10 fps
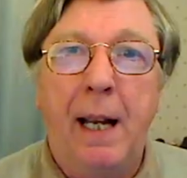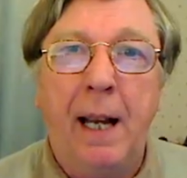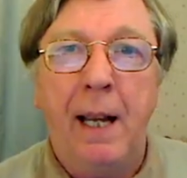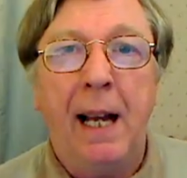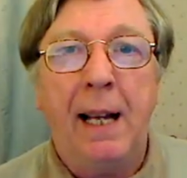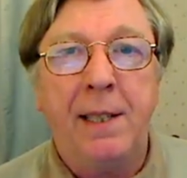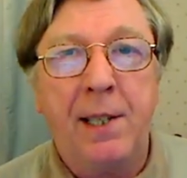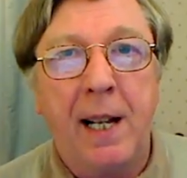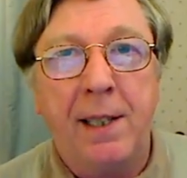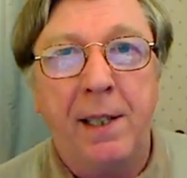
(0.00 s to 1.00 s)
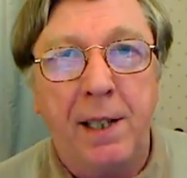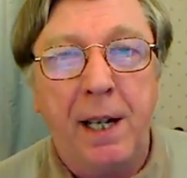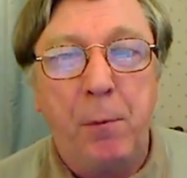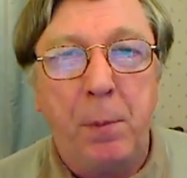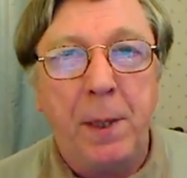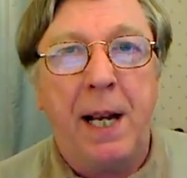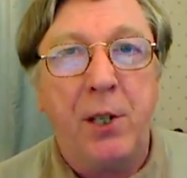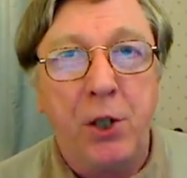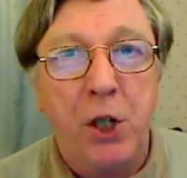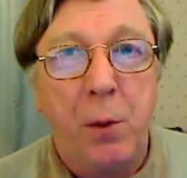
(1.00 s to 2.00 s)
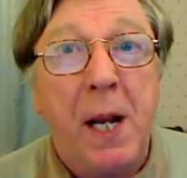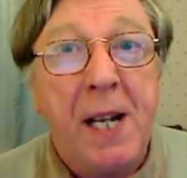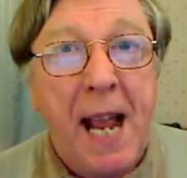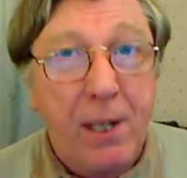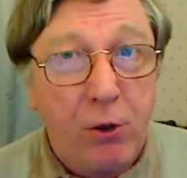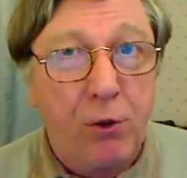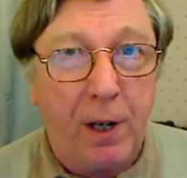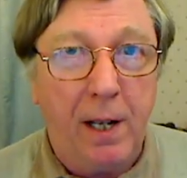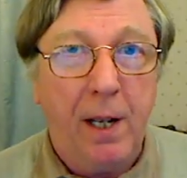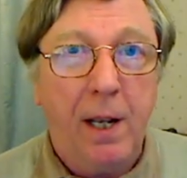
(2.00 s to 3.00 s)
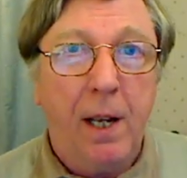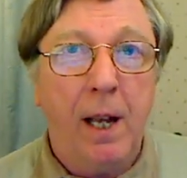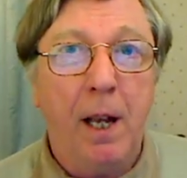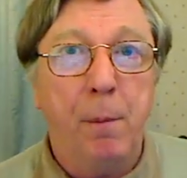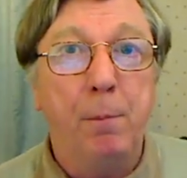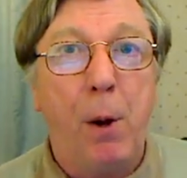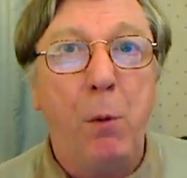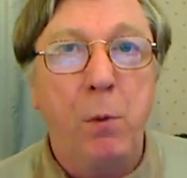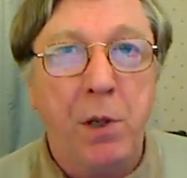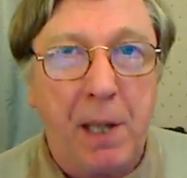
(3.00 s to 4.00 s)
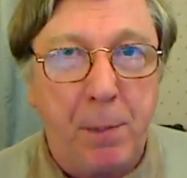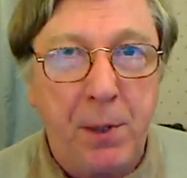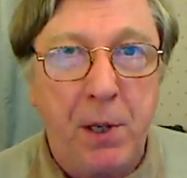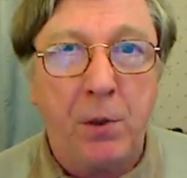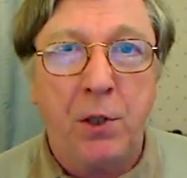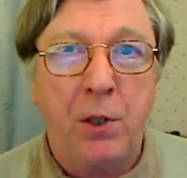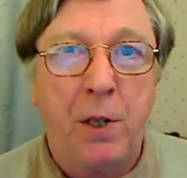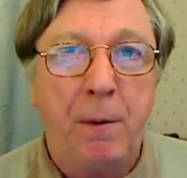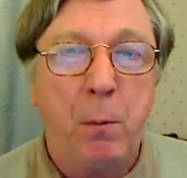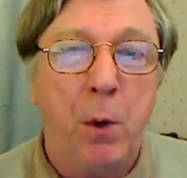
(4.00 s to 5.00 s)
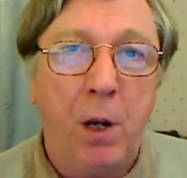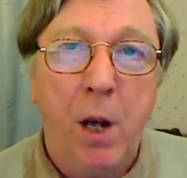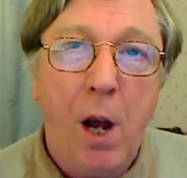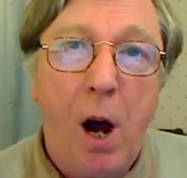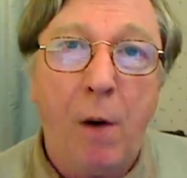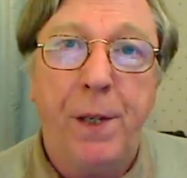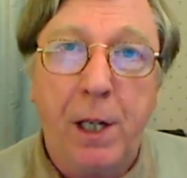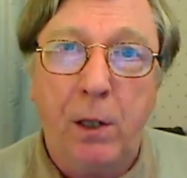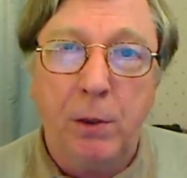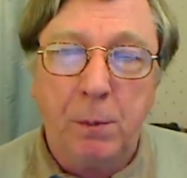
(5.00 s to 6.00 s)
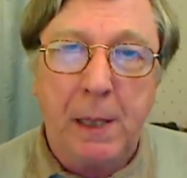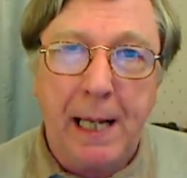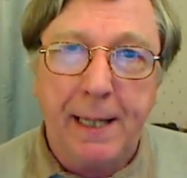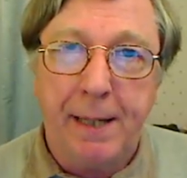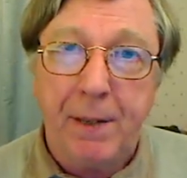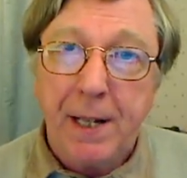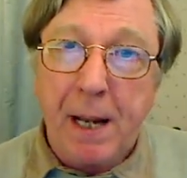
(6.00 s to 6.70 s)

I decided that it would be nice to do an extra bonus episode, as it were, of the Cultum Collective.